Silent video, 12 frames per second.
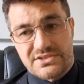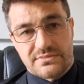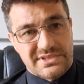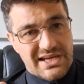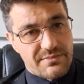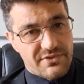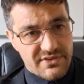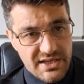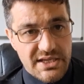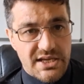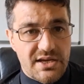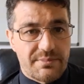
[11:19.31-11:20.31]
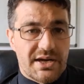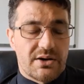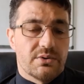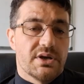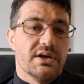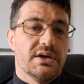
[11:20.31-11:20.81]
some time thinking
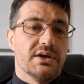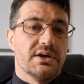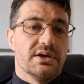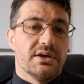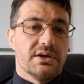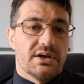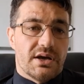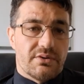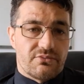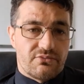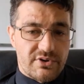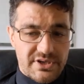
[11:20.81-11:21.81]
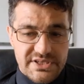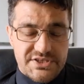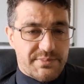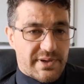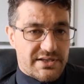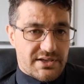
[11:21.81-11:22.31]
about, really
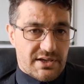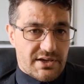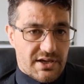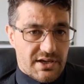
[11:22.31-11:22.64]
think